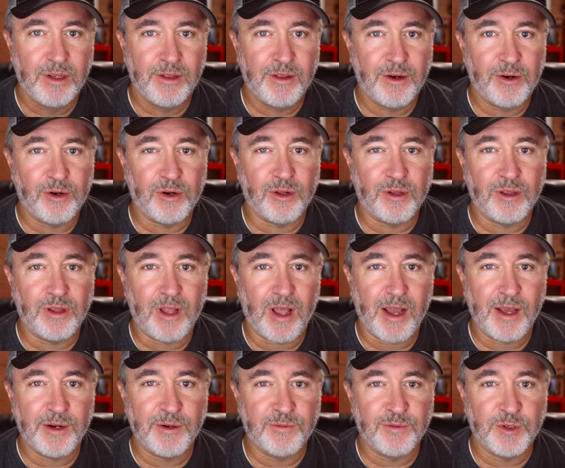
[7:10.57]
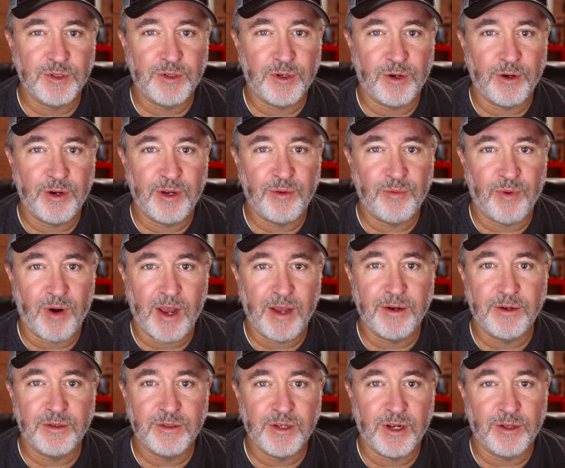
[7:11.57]
There are a lot of returning
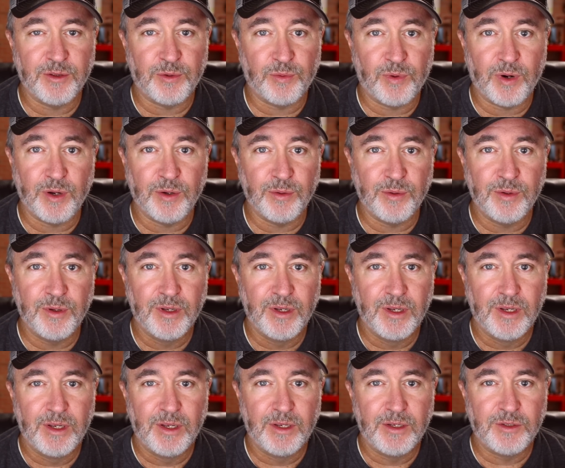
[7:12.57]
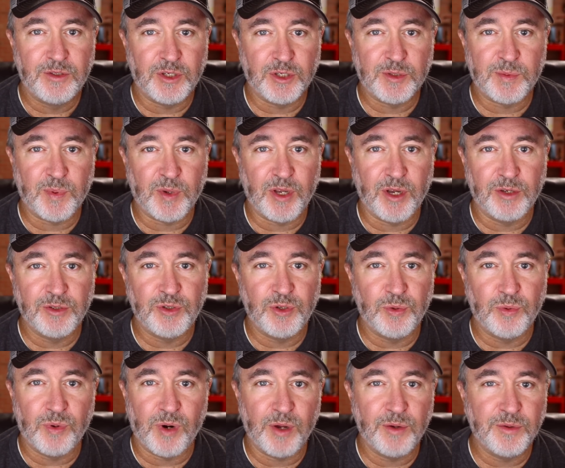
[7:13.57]
riders on the road. Just because
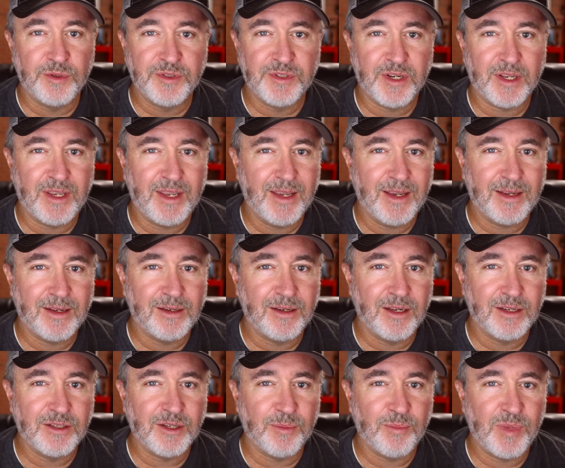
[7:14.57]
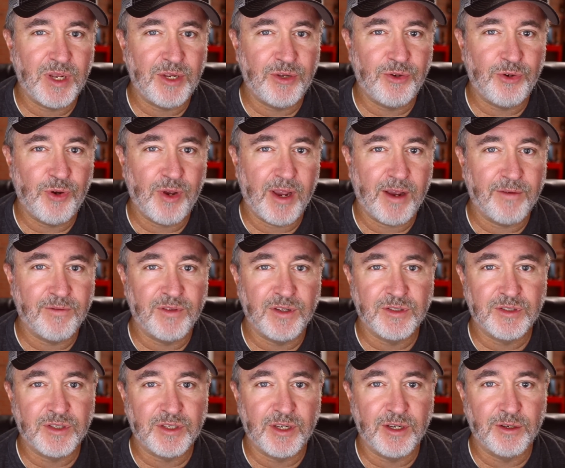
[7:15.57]
you rode as a kid doesn't mean you have the
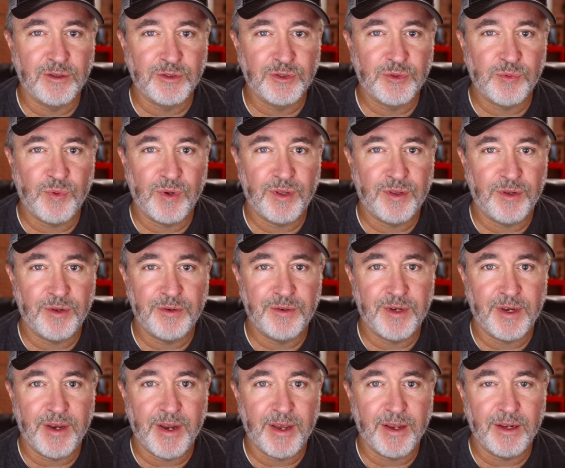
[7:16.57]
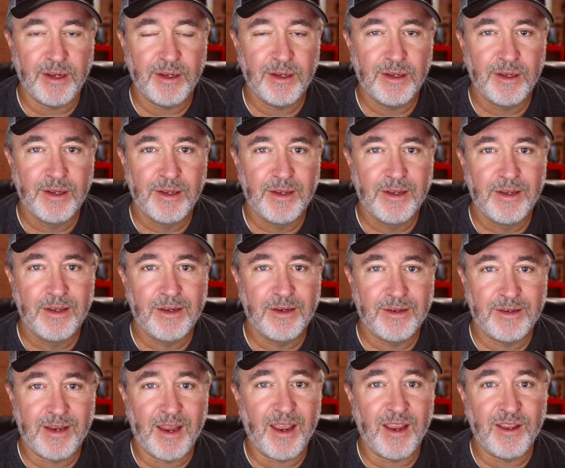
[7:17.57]
skills with you today.
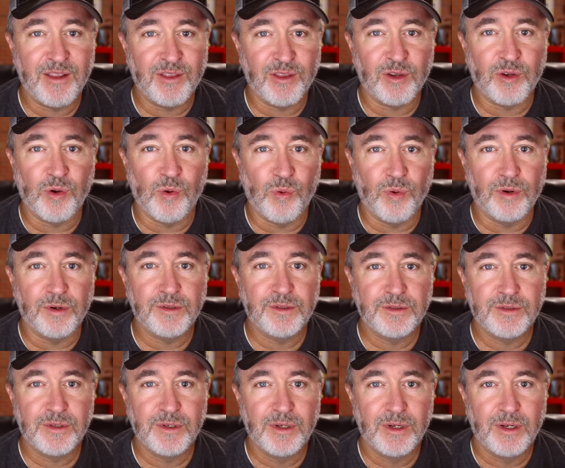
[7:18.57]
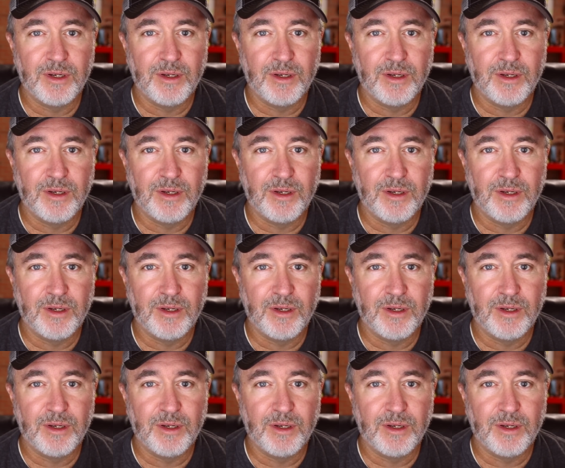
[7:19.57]
Take the course.